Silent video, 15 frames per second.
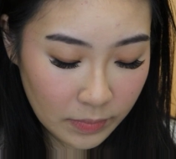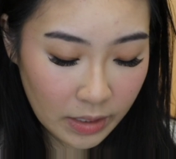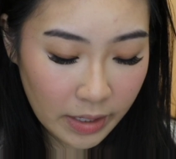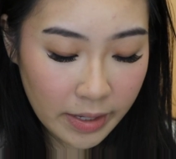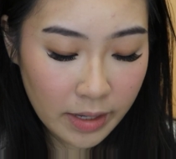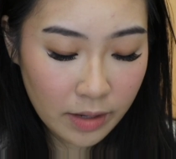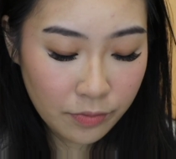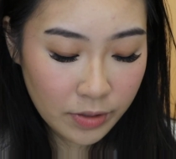
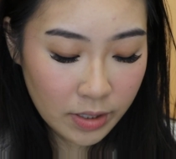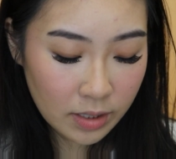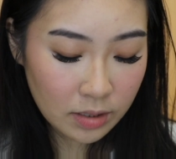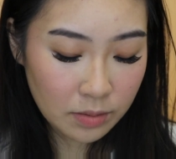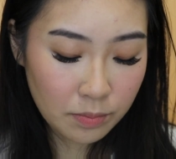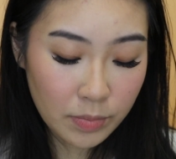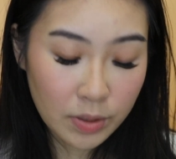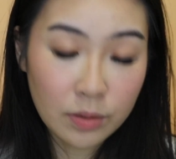I have here
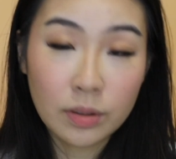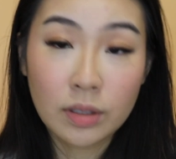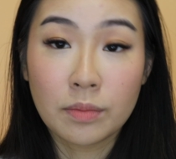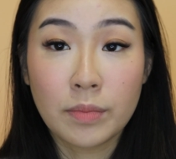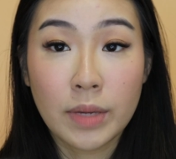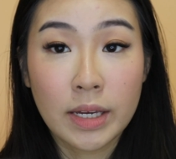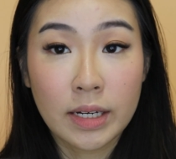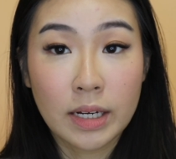the Milk
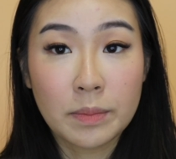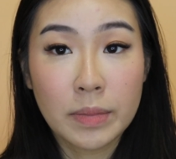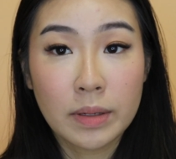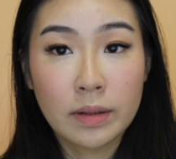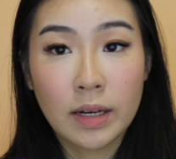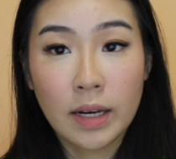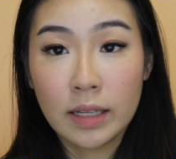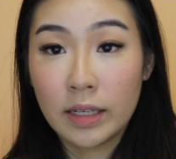Makeup
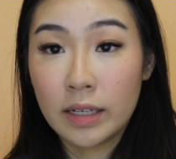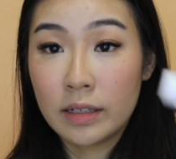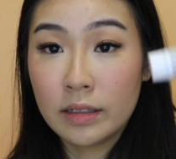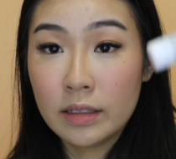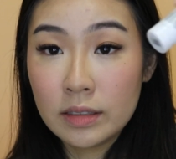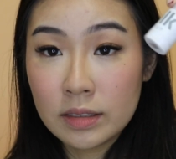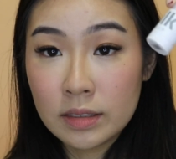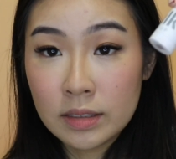
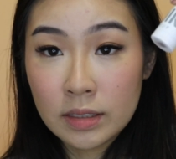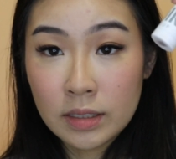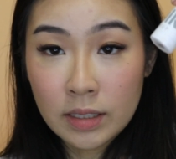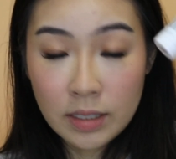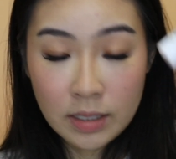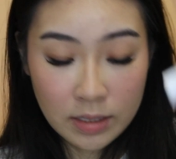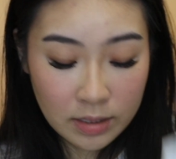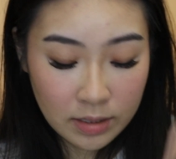highlighter,
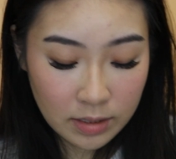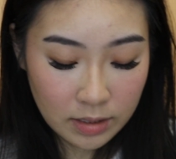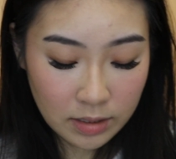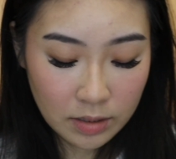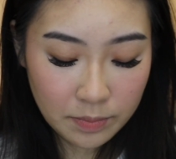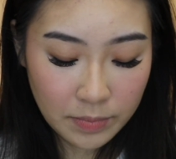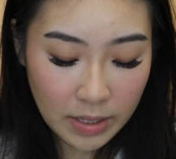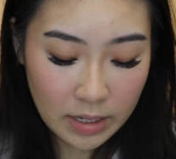
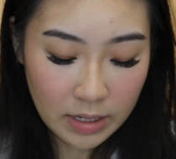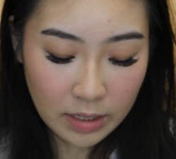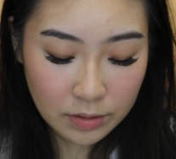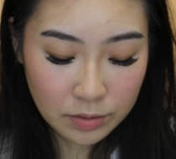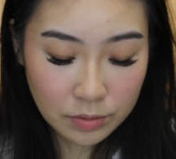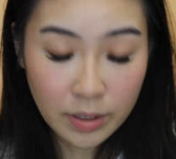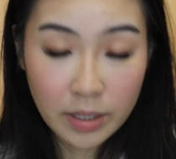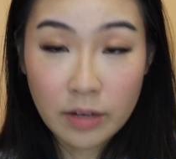and I
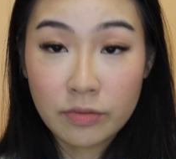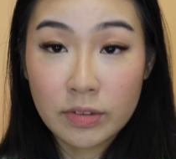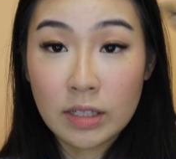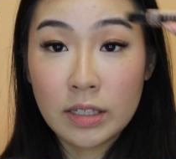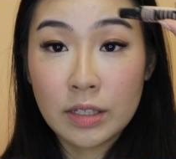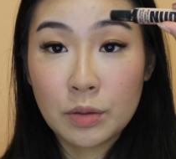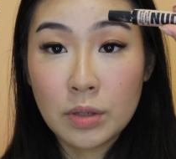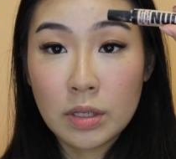also have the
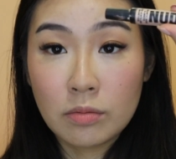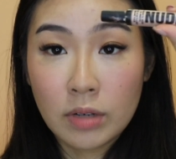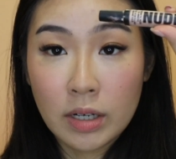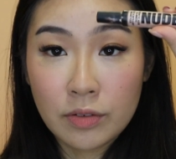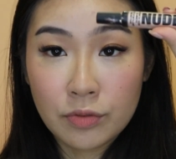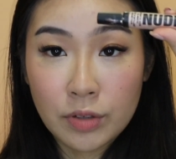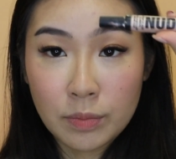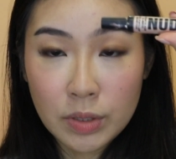liquid
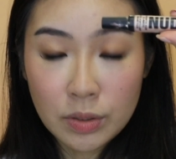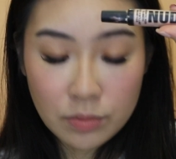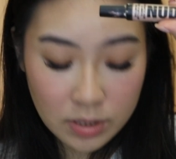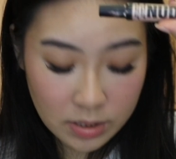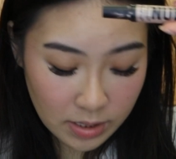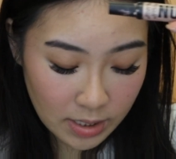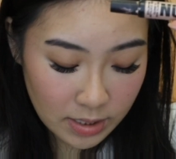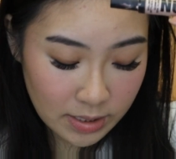one from
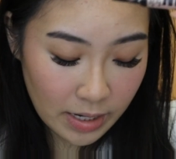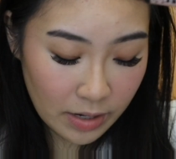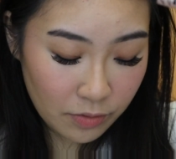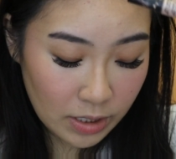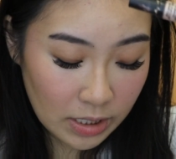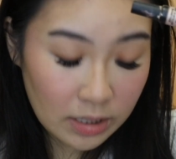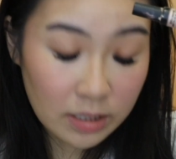Nudestix. I really